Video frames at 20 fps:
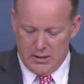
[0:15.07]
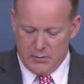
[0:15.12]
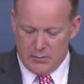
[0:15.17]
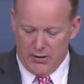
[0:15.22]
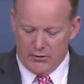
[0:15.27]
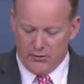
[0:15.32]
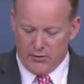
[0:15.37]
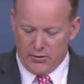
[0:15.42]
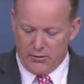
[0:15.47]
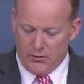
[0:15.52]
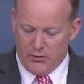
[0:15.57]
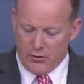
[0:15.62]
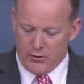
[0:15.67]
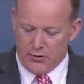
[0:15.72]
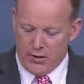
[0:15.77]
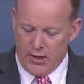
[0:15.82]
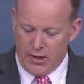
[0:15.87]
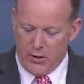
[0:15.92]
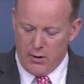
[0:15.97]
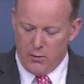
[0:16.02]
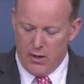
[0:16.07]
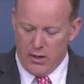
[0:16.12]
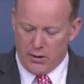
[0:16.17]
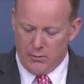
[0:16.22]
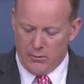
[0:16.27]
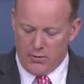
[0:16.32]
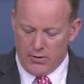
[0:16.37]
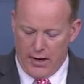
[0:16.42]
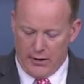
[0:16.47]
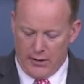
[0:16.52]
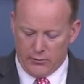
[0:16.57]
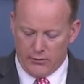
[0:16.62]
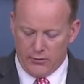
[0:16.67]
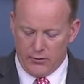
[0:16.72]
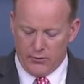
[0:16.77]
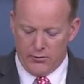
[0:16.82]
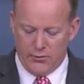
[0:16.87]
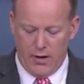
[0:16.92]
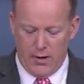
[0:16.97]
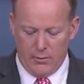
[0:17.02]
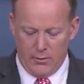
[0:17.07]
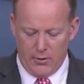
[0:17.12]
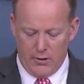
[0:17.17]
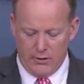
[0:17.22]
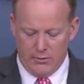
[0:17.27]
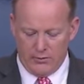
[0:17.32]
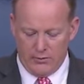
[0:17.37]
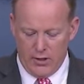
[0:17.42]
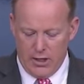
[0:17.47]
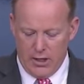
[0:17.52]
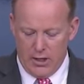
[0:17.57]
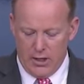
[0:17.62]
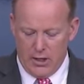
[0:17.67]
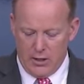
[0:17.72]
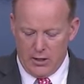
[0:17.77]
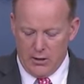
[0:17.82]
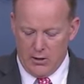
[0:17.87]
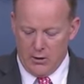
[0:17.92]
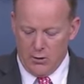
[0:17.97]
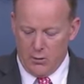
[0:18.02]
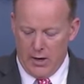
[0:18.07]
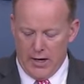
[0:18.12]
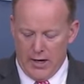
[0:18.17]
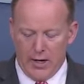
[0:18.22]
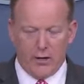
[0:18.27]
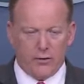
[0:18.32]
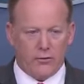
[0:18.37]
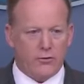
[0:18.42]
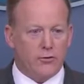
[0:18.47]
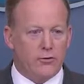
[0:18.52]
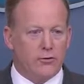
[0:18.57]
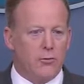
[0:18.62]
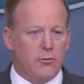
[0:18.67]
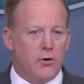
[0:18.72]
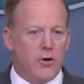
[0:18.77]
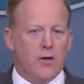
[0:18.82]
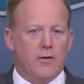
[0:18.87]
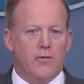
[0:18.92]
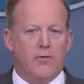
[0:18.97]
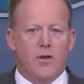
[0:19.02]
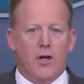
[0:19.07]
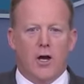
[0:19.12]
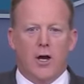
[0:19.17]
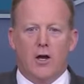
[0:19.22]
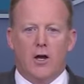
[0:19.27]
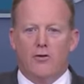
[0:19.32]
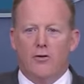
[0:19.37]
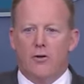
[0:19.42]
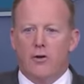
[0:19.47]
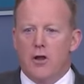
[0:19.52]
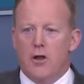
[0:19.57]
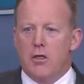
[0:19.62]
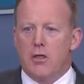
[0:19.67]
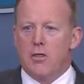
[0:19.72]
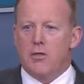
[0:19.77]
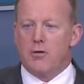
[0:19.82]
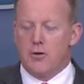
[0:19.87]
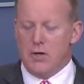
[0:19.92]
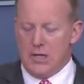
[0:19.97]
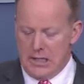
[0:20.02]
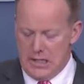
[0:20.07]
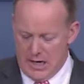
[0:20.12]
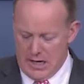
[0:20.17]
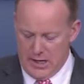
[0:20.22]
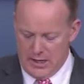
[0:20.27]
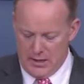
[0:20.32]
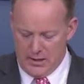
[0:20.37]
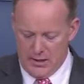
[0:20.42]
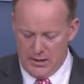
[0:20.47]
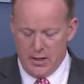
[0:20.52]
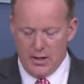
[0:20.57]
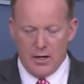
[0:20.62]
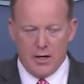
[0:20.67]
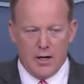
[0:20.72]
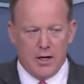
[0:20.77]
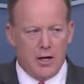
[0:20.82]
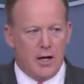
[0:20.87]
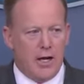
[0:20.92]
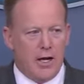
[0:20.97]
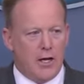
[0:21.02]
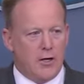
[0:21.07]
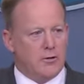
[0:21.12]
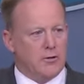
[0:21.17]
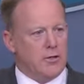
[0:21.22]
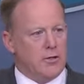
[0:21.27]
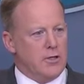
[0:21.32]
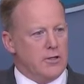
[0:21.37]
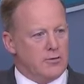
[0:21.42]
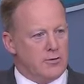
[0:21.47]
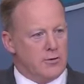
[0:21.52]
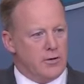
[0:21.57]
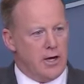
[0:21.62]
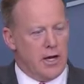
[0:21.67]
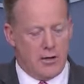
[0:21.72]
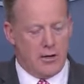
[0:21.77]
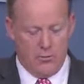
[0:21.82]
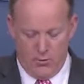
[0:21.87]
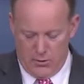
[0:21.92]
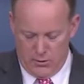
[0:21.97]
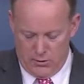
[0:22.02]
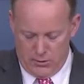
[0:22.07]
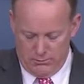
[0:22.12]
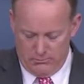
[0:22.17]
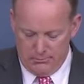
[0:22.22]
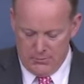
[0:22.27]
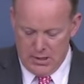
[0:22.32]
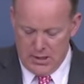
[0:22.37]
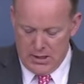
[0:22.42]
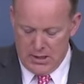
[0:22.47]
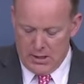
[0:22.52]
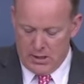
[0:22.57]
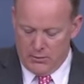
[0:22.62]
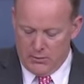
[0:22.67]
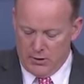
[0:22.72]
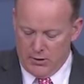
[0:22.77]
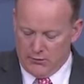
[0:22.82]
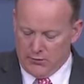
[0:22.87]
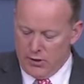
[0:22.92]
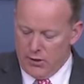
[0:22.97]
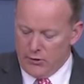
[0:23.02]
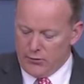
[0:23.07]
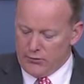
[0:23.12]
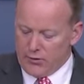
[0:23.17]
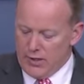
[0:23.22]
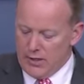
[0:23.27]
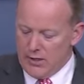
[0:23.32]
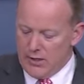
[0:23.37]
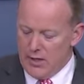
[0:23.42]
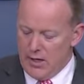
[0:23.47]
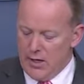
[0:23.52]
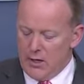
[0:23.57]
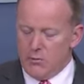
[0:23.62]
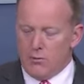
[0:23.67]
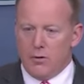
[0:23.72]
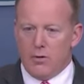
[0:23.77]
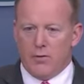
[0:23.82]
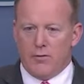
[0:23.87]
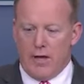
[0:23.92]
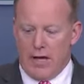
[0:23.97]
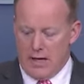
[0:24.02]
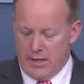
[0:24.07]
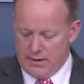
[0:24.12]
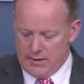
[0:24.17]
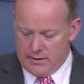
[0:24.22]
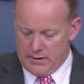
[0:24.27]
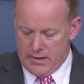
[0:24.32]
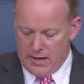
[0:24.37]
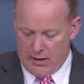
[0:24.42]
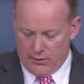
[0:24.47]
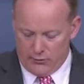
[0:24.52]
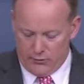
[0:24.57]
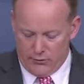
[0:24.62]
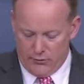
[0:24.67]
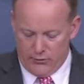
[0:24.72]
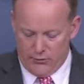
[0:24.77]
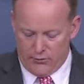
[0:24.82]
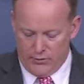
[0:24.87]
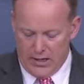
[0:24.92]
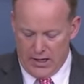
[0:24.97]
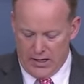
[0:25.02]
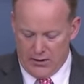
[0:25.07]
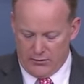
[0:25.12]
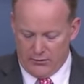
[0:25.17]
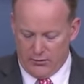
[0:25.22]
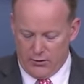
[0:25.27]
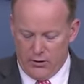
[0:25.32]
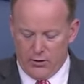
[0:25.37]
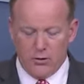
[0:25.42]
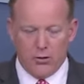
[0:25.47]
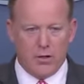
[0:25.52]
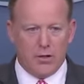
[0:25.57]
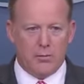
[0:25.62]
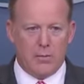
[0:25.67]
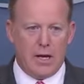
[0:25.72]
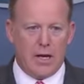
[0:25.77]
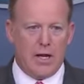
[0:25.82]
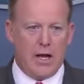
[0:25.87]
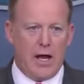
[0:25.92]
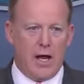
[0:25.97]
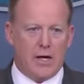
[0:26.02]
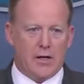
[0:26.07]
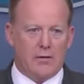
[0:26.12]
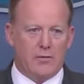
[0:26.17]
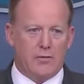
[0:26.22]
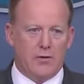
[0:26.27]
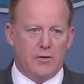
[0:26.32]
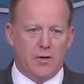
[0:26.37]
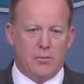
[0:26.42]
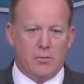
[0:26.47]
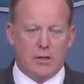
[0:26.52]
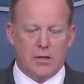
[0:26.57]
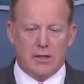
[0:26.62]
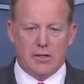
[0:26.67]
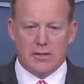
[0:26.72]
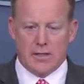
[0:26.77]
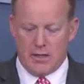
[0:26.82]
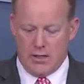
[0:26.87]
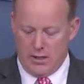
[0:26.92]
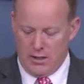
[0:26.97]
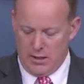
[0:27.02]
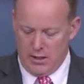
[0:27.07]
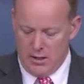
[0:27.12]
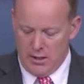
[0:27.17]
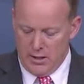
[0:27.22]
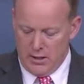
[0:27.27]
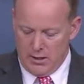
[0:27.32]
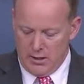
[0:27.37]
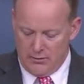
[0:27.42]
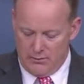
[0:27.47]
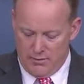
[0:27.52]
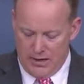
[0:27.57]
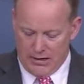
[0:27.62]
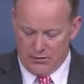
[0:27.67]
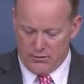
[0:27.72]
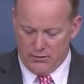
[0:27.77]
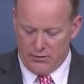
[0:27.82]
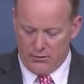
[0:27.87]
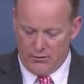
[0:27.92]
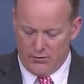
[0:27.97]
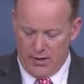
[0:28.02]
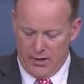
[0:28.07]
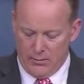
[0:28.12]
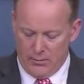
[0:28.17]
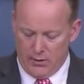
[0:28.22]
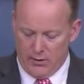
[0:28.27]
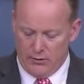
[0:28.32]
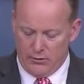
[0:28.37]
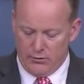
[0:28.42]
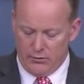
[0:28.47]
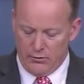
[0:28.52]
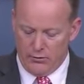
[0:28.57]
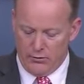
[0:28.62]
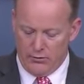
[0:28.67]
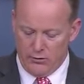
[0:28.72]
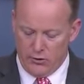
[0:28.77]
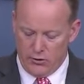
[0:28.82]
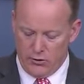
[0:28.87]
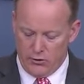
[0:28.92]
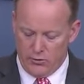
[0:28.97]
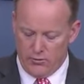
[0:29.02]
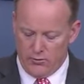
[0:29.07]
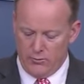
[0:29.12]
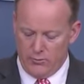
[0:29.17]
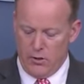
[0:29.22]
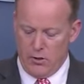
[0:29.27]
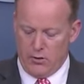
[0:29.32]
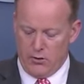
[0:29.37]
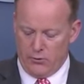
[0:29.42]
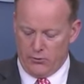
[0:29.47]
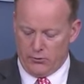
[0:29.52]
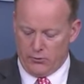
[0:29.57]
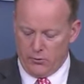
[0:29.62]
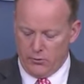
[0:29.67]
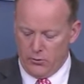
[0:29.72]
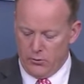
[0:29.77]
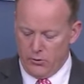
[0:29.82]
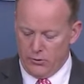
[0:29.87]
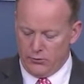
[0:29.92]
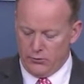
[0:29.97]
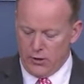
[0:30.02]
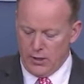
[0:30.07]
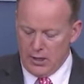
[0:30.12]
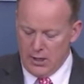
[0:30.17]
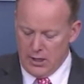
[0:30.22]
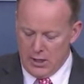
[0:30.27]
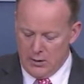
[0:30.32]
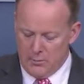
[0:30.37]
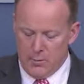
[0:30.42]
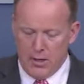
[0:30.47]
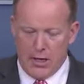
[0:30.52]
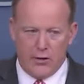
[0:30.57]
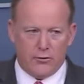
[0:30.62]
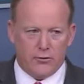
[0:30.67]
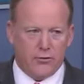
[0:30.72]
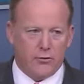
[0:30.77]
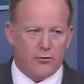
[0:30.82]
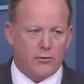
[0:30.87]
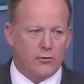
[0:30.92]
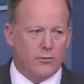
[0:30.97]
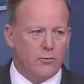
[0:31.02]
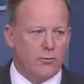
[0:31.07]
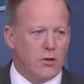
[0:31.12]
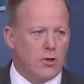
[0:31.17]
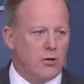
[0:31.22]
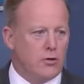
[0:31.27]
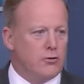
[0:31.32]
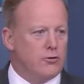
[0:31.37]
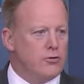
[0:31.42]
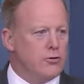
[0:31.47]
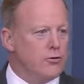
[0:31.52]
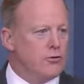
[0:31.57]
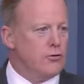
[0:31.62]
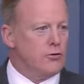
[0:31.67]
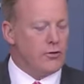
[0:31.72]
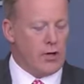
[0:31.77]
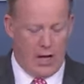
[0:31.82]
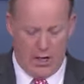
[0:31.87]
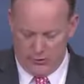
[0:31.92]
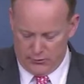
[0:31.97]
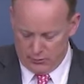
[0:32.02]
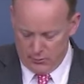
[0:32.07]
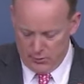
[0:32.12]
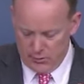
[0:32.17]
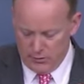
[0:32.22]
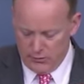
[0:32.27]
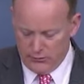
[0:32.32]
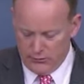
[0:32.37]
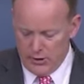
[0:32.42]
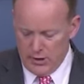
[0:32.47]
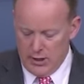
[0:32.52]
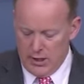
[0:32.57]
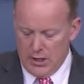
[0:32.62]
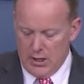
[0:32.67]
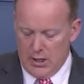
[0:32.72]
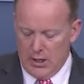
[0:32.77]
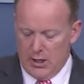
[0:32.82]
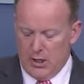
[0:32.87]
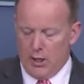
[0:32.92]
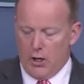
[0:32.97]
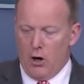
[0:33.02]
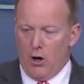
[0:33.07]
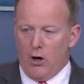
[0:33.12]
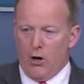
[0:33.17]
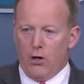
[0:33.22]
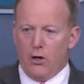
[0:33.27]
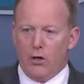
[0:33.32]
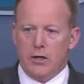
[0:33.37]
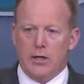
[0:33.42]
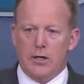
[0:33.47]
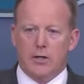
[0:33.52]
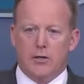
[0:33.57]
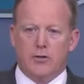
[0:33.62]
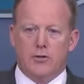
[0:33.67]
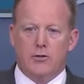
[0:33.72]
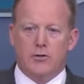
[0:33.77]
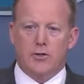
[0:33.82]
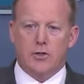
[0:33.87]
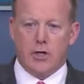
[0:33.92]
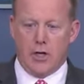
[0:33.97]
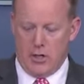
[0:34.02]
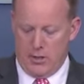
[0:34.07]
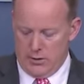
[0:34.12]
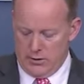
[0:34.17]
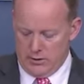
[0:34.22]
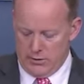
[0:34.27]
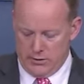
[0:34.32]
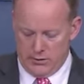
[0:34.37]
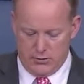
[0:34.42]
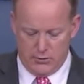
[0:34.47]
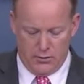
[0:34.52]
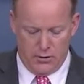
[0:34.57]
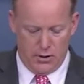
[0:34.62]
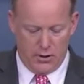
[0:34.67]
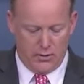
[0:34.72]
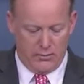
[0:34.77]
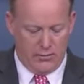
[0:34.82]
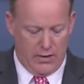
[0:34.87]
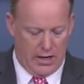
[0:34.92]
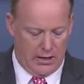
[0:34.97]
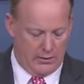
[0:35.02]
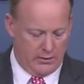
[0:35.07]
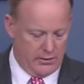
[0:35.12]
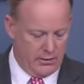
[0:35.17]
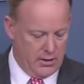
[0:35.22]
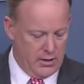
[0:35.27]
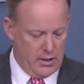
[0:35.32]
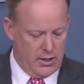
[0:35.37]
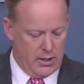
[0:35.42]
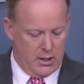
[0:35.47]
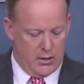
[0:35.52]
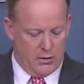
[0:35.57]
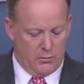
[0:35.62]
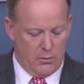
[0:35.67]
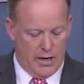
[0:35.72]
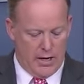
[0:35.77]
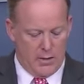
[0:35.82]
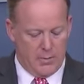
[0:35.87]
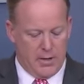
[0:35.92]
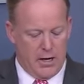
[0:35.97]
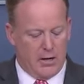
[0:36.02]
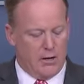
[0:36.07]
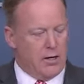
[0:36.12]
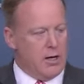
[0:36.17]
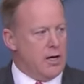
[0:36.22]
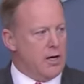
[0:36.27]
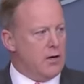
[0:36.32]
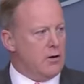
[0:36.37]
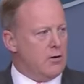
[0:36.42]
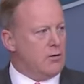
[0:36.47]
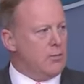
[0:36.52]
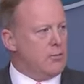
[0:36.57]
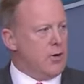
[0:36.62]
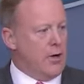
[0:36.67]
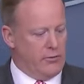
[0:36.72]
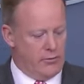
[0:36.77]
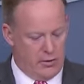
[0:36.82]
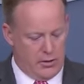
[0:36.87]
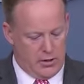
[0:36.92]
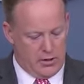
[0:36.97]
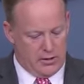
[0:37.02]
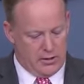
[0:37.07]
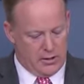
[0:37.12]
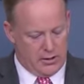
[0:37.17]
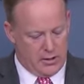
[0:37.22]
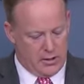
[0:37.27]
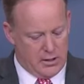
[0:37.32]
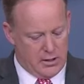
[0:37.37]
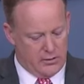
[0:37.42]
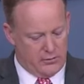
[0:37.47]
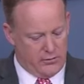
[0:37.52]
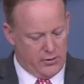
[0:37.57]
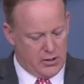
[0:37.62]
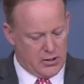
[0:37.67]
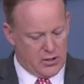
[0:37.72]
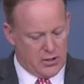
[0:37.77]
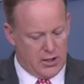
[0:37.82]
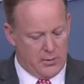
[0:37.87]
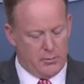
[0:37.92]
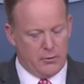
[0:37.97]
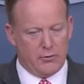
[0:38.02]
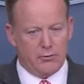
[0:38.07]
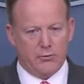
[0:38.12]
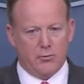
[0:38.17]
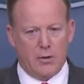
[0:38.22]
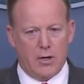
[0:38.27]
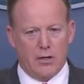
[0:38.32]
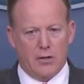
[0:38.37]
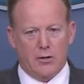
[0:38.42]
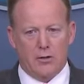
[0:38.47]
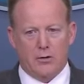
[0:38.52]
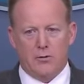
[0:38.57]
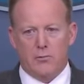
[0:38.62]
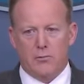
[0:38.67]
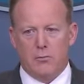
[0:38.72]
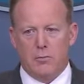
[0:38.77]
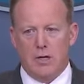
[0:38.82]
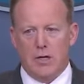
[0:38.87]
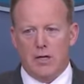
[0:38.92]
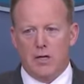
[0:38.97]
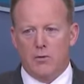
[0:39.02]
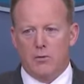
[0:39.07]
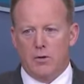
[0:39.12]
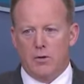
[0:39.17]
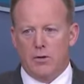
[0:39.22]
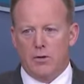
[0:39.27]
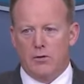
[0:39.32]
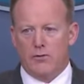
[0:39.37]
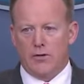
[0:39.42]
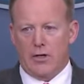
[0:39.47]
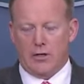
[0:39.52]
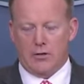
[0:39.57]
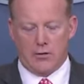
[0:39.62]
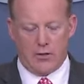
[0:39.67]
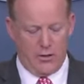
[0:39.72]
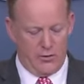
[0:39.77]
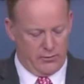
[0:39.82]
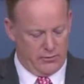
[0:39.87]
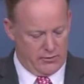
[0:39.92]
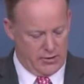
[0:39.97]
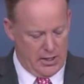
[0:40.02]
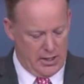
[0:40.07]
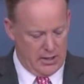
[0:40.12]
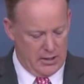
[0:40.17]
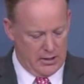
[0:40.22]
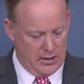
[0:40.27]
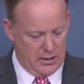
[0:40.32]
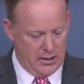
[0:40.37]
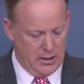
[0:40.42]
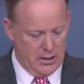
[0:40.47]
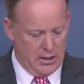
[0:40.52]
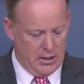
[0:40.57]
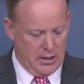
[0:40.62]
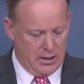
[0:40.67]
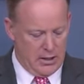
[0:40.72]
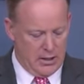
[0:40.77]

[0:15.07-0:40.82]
Uh, the President and the First Lady welcomed thousands of families here to the White House this morning for the 139th annual Easter egg roll. When it's all said and done, we'll have had thousands of guests, including many active duty military, veterans' families, children from local schools, patients from local children's hospitals, uh, all here to share in this historic event. Right about now, the President uh, is finishing up his regular meeting with the Secretary of State.